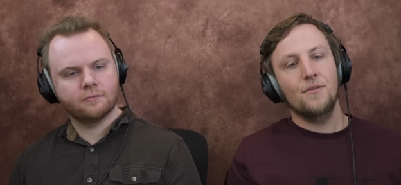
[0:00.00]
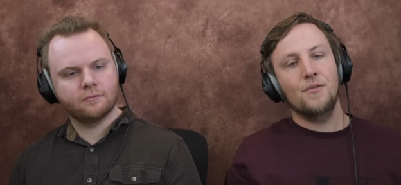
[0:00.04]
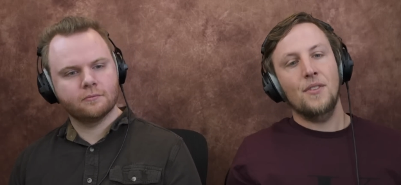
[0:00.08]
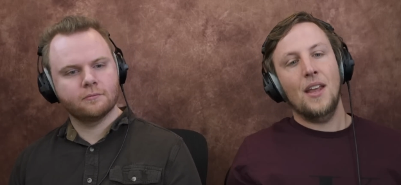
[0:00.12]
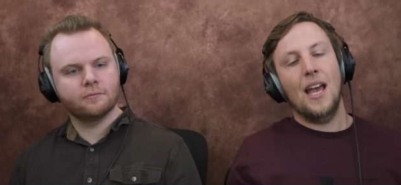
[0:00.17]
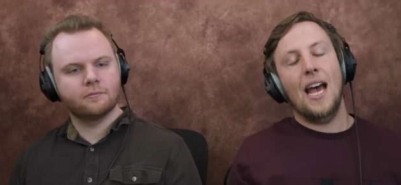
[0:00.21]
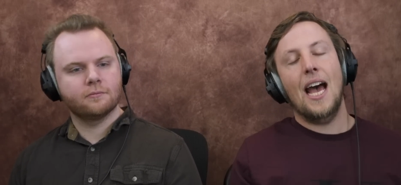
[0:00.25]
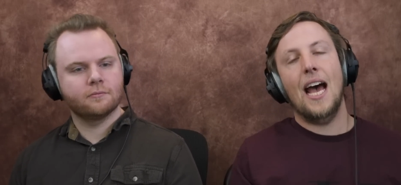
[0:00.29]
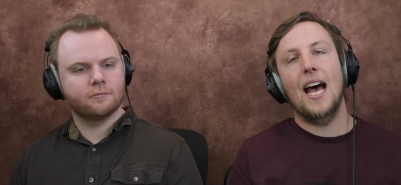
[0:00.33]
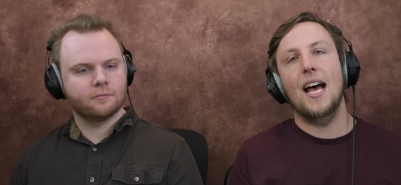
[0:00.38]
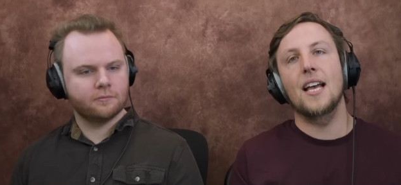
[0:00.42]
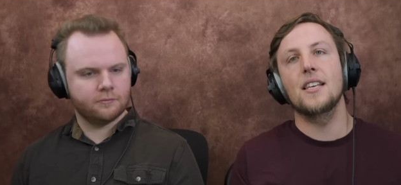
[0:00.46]

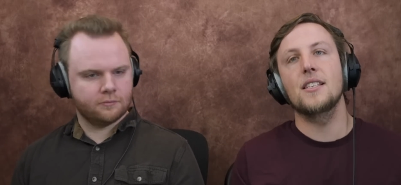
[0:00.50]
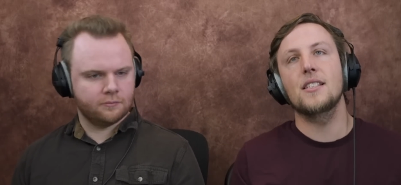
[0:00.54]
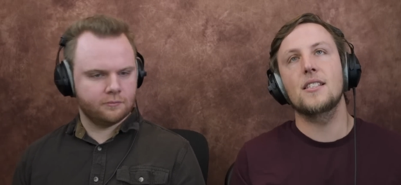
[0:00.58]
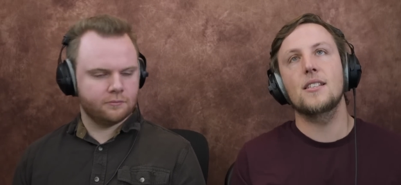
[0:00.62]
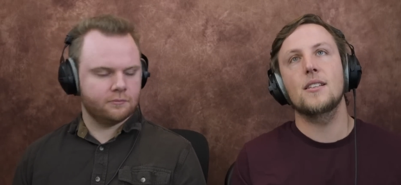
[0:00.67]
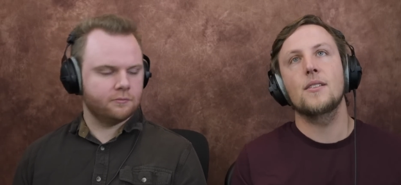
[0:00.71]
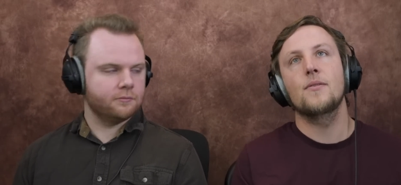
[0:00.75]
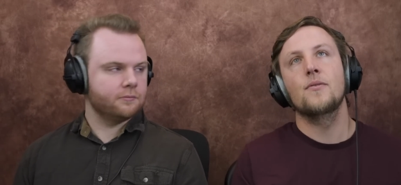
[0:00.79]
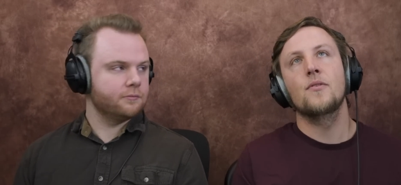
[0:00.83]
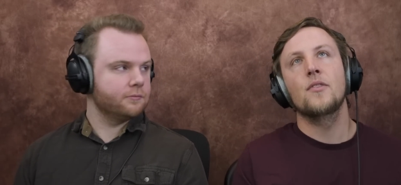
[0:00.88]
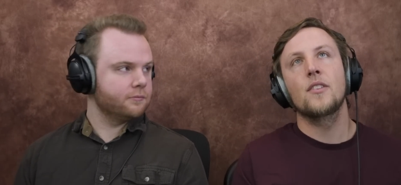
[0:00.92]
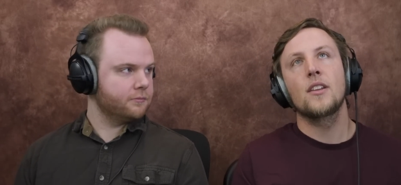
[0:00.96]
Speaker 1: has
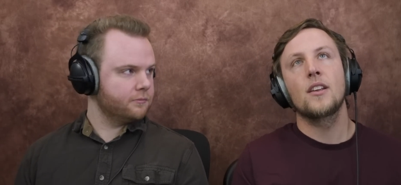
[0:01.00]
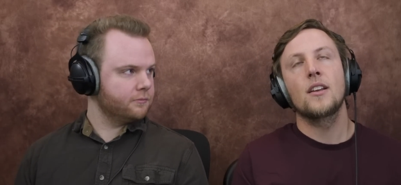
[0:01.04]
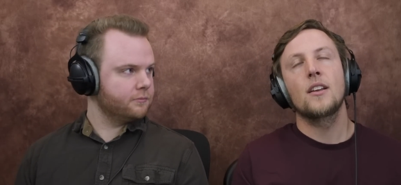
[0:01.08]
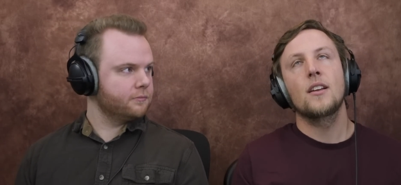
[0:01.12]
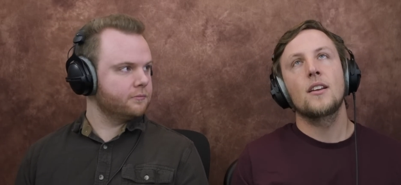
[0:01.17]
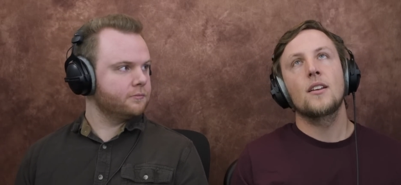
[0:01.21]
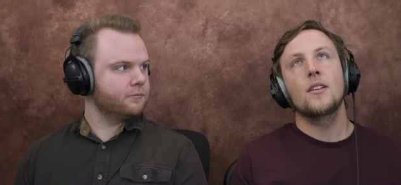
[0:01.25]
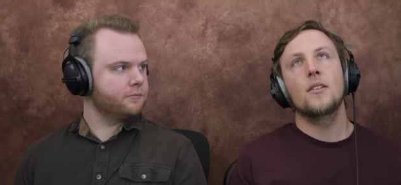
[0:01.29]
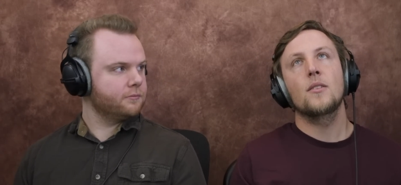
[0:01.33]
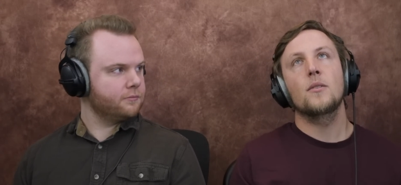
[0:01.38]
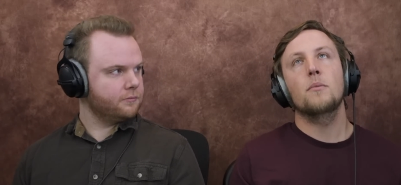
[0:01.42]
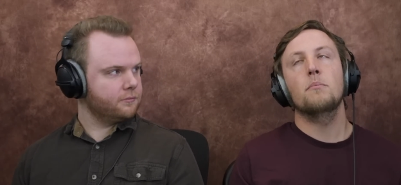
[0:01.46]

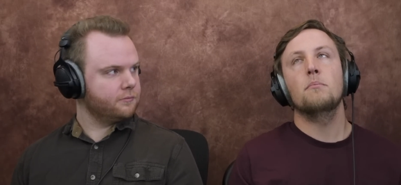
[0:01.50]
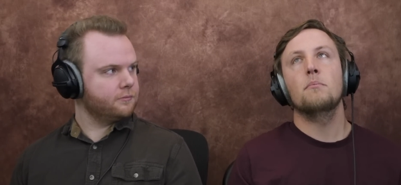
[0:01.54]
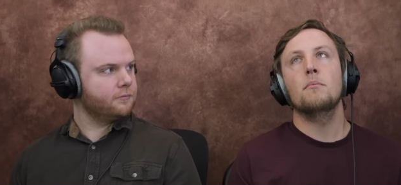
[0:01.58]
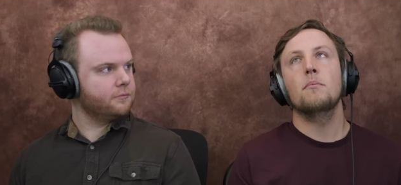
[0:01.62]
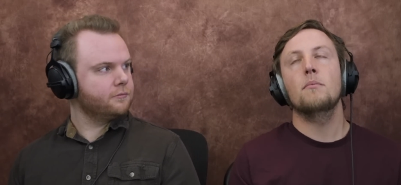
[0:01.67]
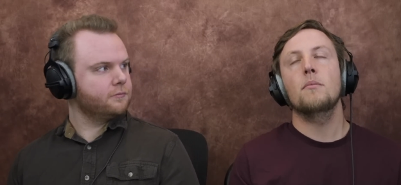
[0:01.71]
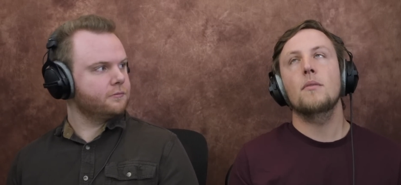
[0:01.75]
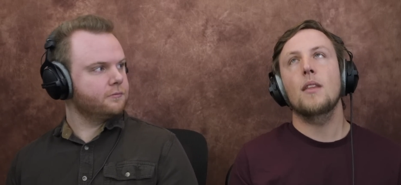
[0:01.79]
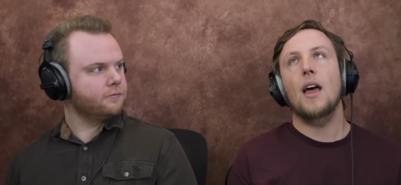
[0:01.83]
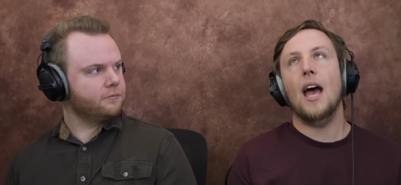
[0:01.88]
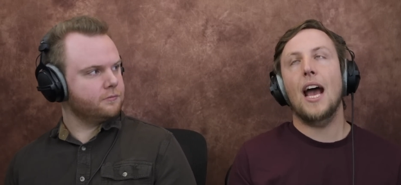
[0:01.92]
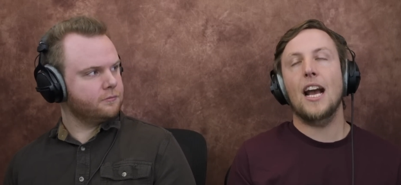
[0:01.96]

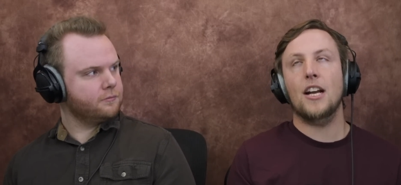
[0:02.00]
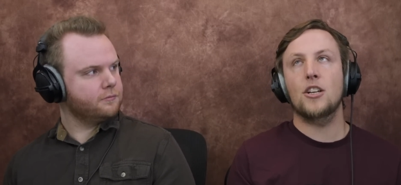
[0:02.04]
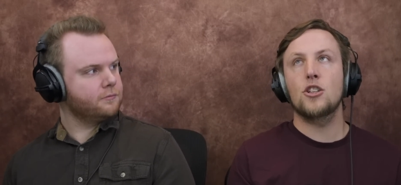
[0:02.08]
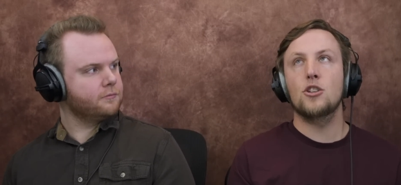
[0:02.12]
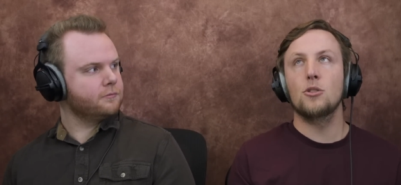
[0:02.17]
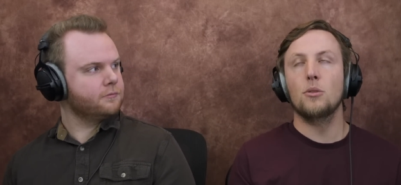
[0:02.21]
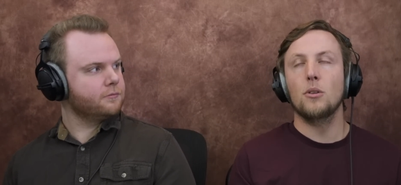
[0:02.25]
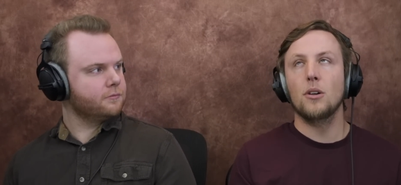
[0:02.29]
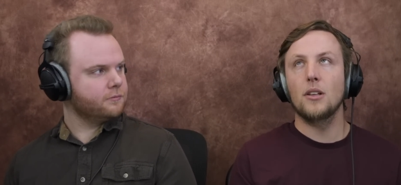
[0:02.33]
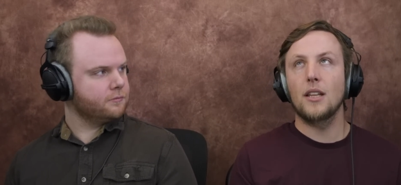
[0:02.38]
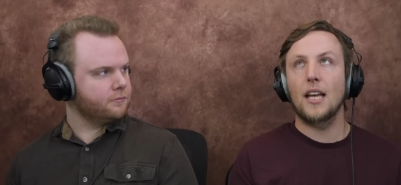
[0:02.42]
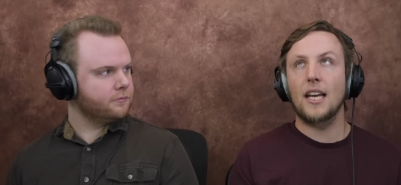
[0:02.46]

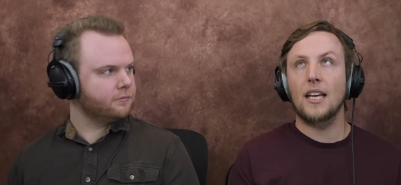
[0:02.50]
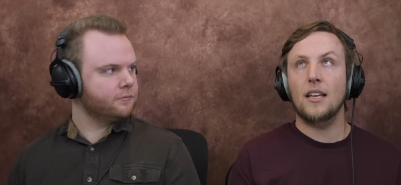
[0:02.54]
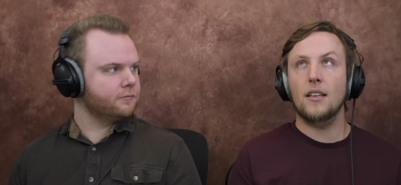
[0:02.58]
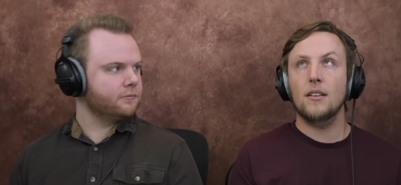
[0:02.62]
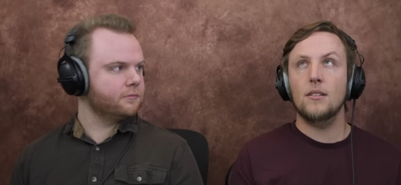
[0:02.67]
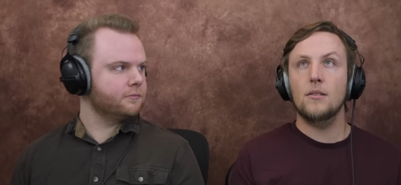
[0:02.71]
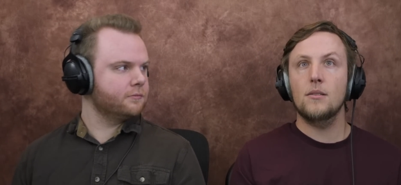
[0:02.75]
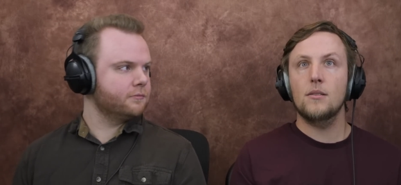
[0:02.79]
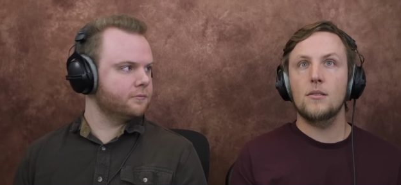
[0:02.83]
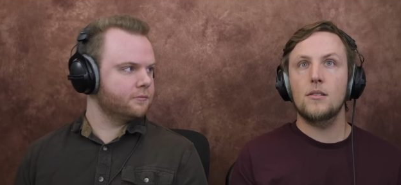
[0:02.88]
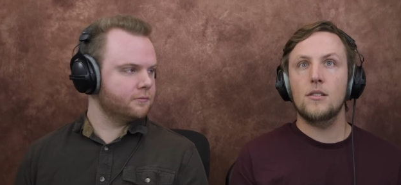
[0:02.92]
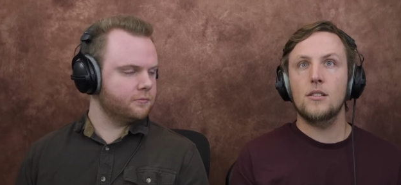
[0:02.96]
actual like
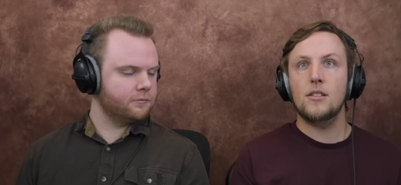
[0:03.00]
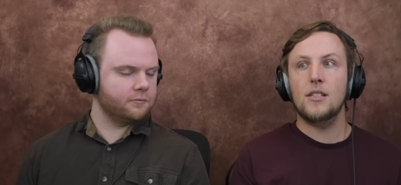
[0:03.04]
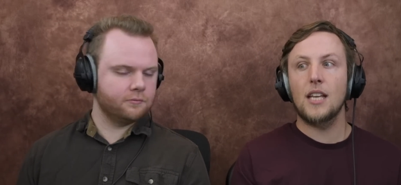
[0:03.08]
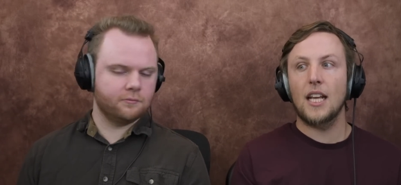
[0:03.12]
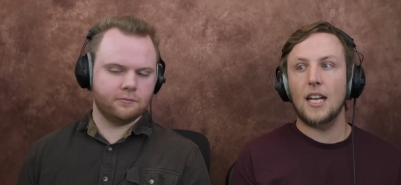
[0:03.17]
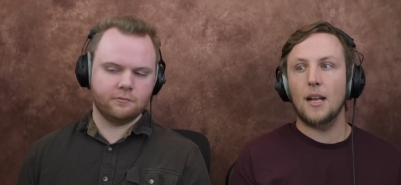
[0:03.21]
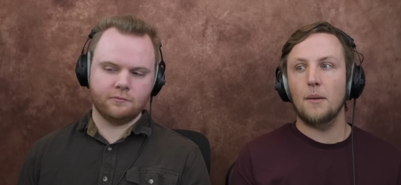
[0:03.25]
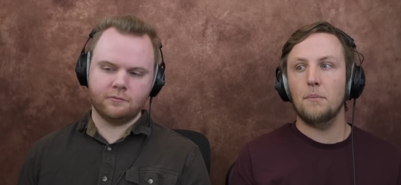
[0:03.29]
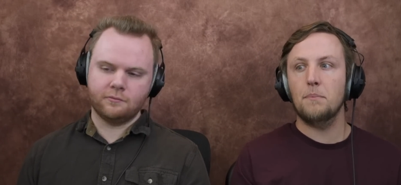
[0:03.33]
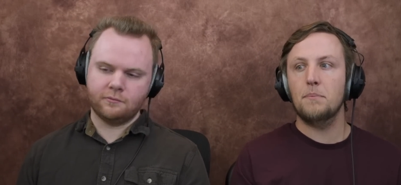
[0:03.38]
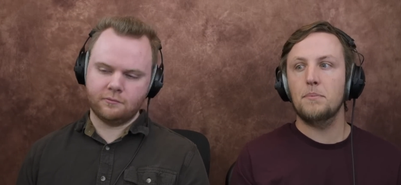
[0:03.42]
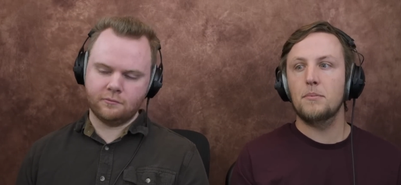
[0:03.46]

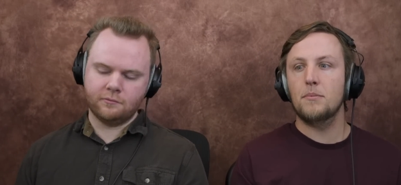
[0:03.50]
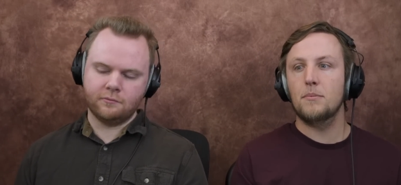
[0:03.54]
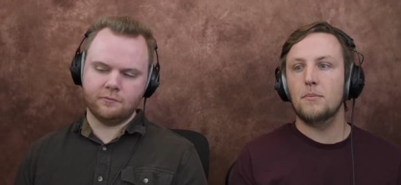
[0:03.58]
setup